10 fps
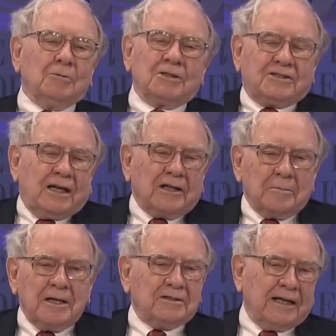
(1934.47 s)
what it's telling
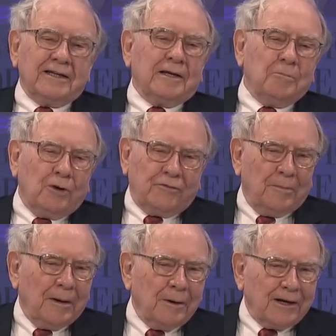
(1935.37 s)
me is I can get more for
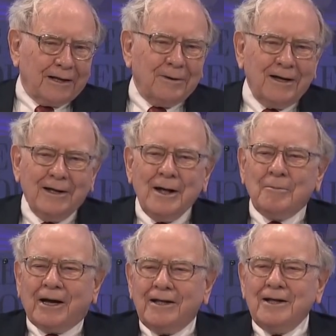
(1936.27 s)
my money.
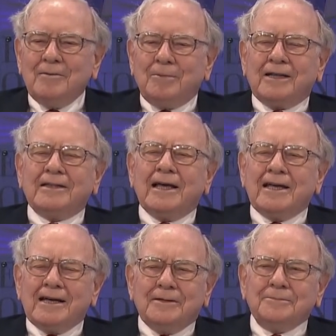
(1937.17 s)
but but
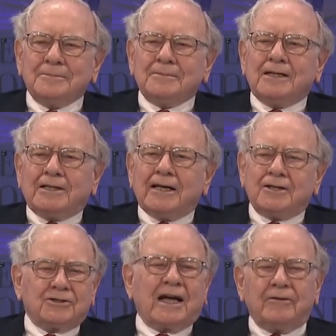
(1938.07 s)
they, uh, they take
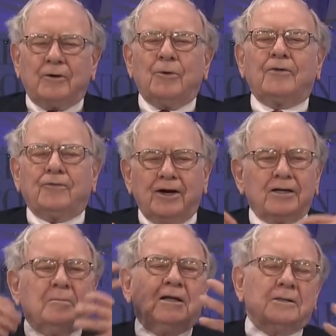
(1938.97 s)
it as kind of a
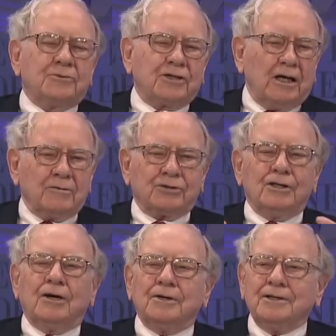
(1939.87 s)
referendum on themselves, you
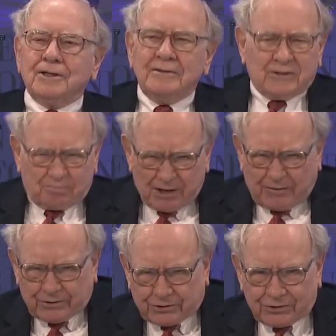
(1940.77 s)
know, and it's me
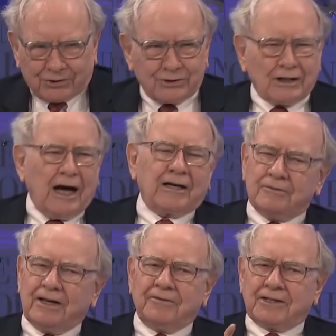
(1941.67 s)
versus the stock.
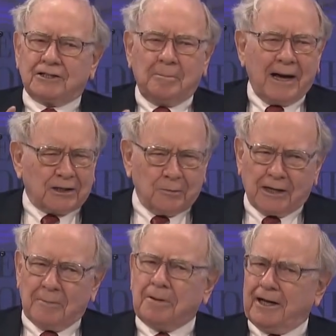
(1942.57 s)
If it ever gets back to what
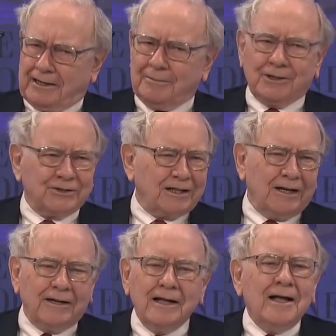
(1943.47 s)
I paid, I'm going to
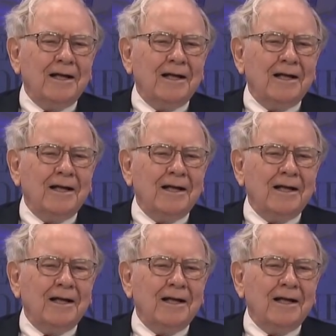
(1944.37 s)
sell it.